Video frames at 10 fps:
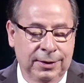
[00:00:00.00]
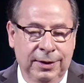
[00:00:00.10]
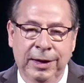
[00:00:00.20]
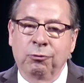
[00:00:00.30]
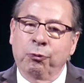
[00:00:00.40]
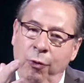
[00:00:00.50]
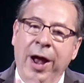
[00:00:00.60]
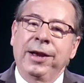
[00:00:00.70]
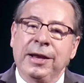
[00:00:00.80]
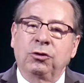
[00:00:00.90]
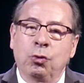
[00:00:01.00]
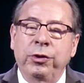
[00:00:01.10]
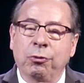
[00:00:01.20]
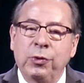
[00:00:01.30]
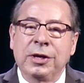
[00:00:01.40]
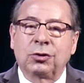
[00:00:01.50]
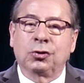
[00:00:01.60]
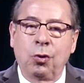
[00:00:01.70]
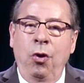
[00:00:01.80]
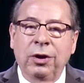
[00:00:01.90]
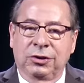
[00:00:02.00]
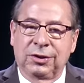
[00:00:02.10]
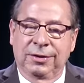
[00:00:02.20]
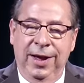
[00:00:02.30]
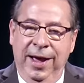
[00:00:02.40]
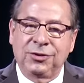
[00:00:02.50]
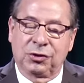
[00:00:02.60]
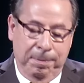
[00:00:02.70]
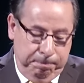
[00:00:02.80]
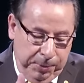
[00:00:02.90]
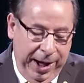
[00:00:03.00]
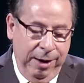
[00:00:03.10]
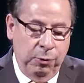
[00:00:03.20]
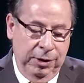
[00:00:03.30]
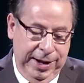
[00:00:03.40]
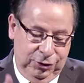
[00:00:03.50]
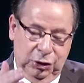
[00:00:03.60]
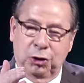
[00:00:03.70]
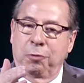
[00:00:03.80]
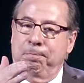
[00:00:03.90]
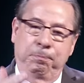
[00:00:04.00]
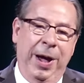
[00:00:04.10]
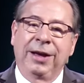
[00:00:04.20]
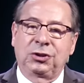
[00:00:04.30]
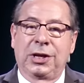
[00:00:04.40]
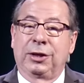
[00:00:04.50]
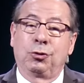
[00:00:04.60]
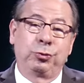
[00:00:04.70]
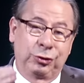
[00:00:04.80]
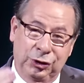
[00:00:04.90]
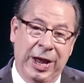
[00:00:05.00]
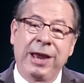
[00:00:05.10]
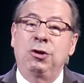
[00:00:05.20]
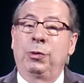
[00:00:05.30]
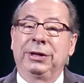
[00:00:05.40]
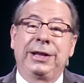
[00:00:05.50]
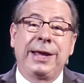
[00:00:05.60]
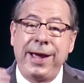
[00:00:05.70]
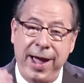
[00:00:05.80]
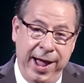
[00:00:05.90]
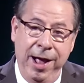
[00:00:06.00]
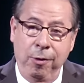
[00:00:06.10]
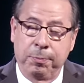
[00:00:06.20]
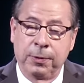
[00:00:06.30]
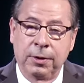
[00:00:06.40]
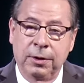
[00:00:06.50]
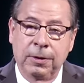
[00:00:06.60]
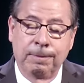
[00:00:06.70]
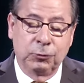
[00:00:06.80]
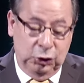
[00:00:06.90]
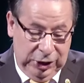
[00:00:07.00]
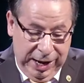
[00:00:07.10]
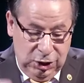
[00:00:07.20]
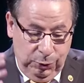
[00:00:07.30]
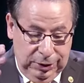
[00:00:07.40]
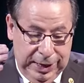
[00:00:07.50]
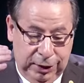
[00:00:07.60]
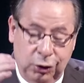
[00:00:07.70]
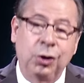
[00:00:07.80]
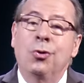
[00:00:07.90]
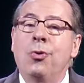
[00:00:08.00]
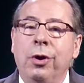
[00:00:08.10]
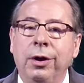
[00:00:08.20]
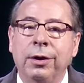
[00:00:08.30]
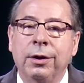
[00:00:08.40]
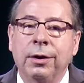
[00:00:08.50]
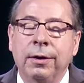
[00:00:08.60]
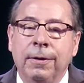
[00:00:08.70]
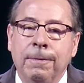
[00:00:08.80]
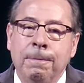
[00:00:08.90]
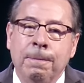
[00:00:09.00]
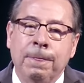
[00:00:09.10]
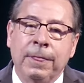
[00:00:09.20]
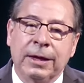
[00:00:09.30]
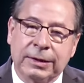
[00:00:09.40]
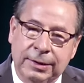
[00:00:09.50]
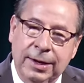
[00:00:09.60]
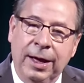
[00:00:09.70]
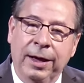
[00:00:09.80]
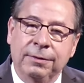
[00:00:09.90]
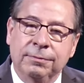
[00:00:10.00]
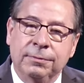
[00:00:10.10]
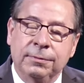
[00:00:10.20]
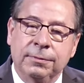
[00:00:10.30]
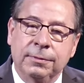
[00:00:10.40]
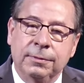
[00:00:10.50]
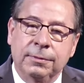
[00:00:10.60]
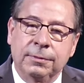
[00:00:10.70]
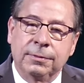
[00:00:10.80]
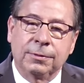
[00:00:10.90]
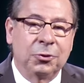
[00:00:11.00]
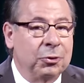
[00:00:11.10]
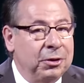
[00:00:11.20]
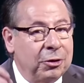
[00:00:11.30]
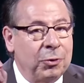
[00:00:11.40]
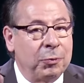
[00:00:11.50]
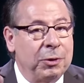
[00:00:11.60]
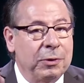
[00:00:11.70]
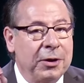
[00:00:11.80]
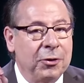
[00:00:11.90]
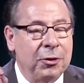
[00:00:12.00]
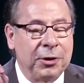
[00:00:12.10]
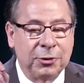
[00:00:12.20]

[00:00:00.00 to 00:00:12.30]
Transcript: in running to the resource that has the power and has the capacity to genuinely help, genuinely cure? God, who in what we read earlier